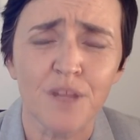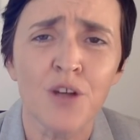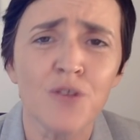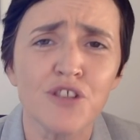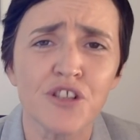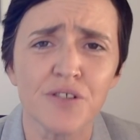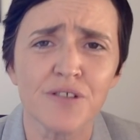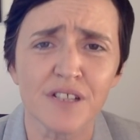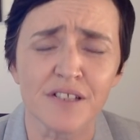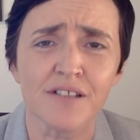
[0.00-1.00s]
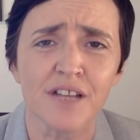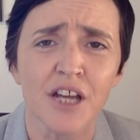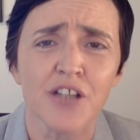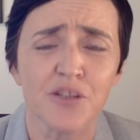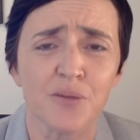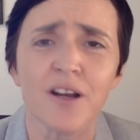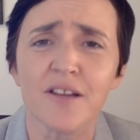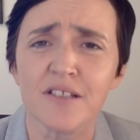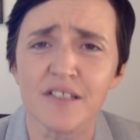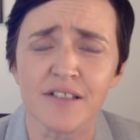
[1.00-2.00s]
who chooses to wear
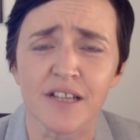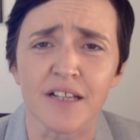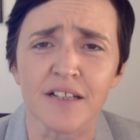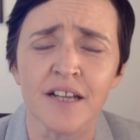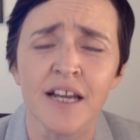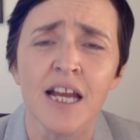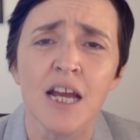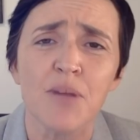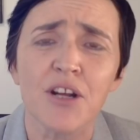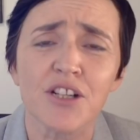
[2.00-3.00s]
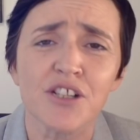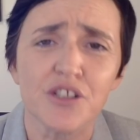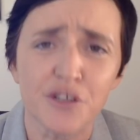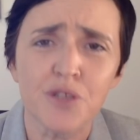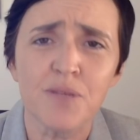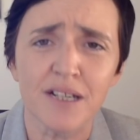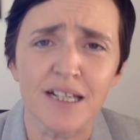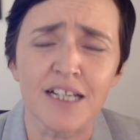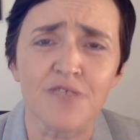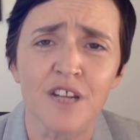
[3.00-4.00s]
this thing because you
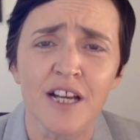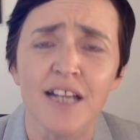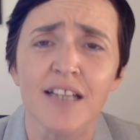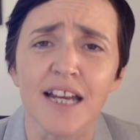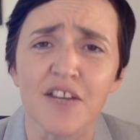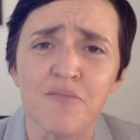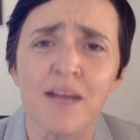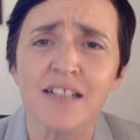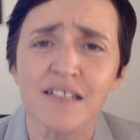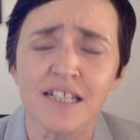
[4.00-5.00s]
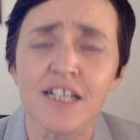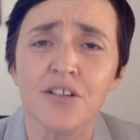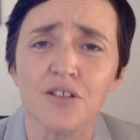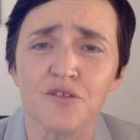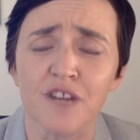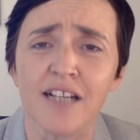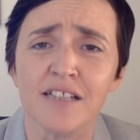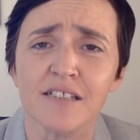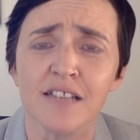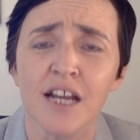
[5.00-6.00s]
believe that if men see your
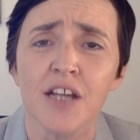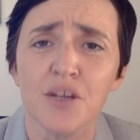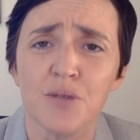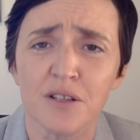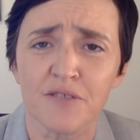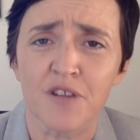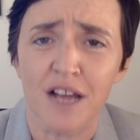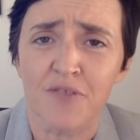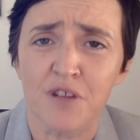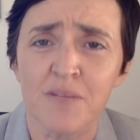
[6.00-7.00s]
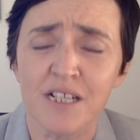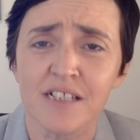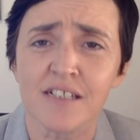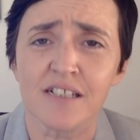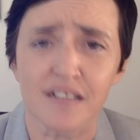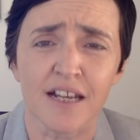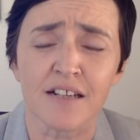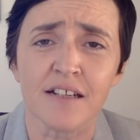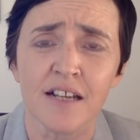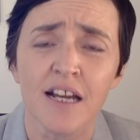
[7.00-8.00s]
face, you will have committed a
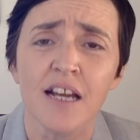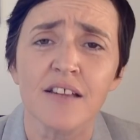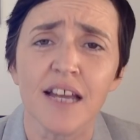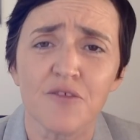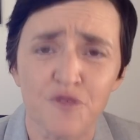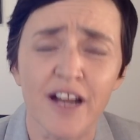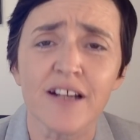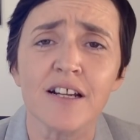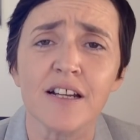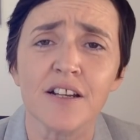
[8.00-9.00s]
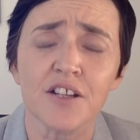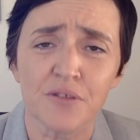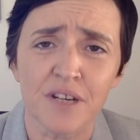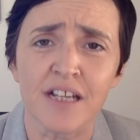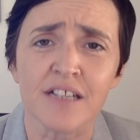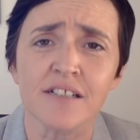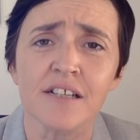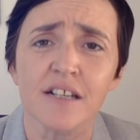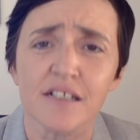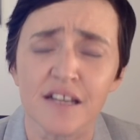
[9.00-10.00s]
sin, then frankly, you need
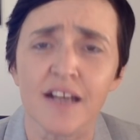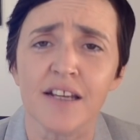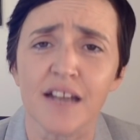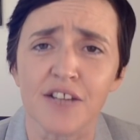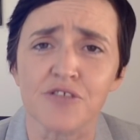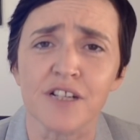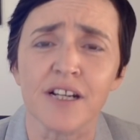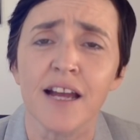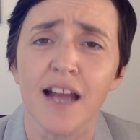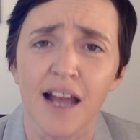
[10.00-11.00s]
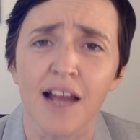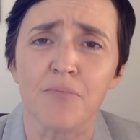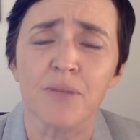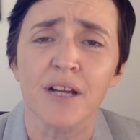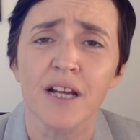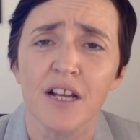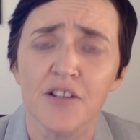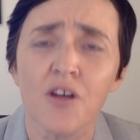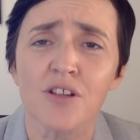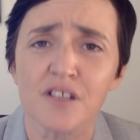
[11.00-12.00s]
psychiatric help,
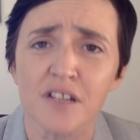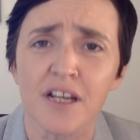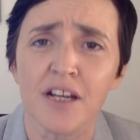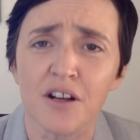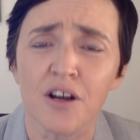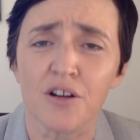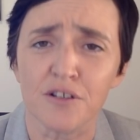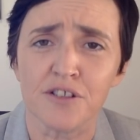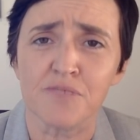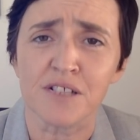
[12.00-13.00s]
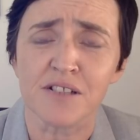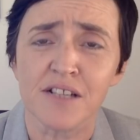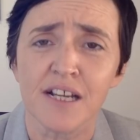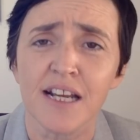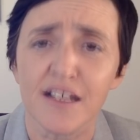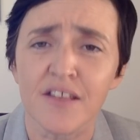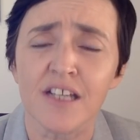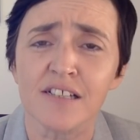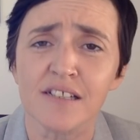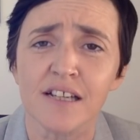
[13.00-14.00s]
not encouragement in
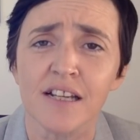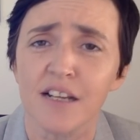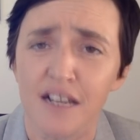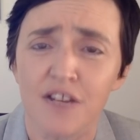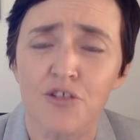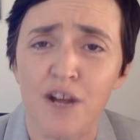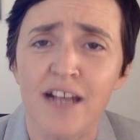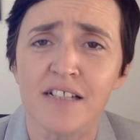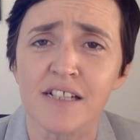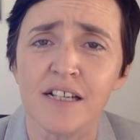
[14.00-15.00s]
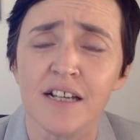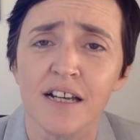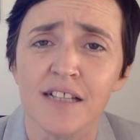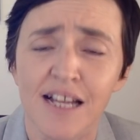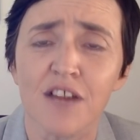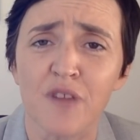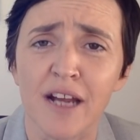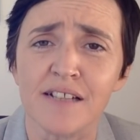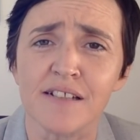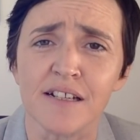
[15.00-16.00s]
this crazy,
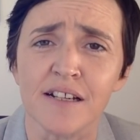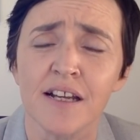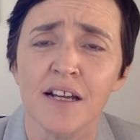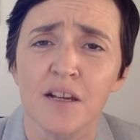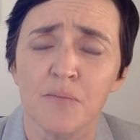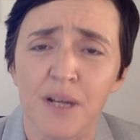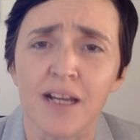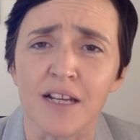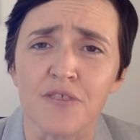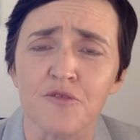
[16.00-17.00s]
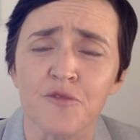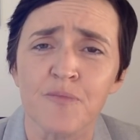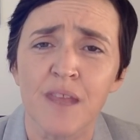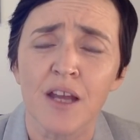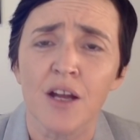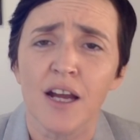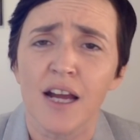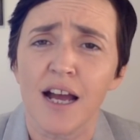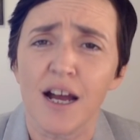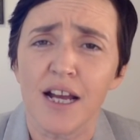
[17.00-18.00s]
self-hating belief.
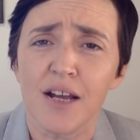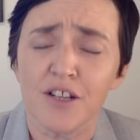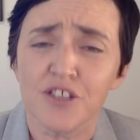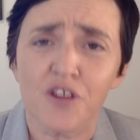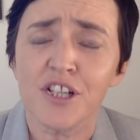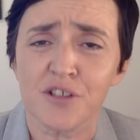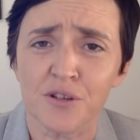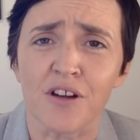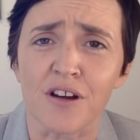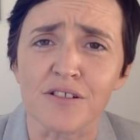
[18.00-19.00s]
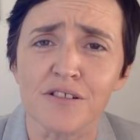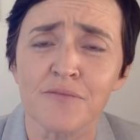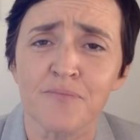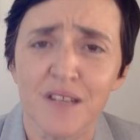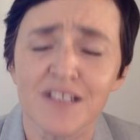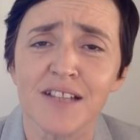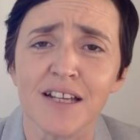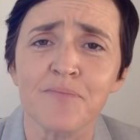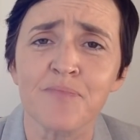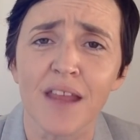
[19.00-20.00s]
Choice or not, this
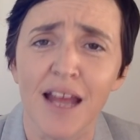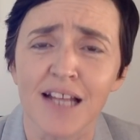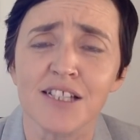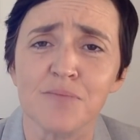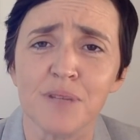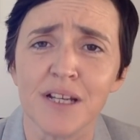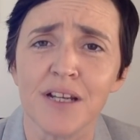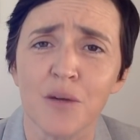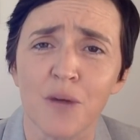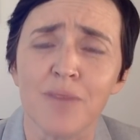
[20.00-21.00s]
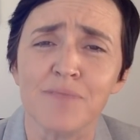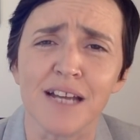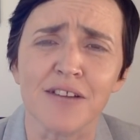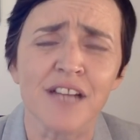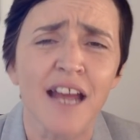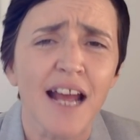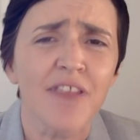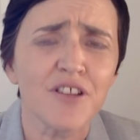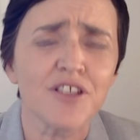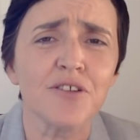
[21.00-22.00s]
thing has to be wiped out.
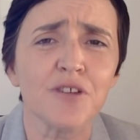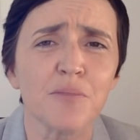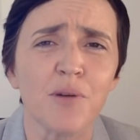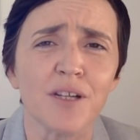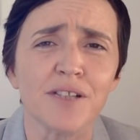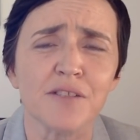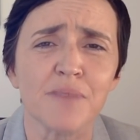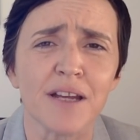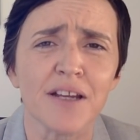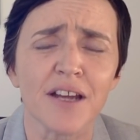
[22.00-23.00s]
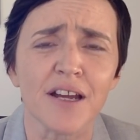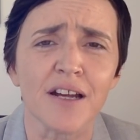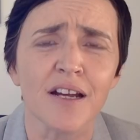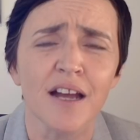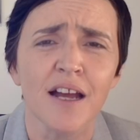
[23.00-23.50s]
And there's another point to make here.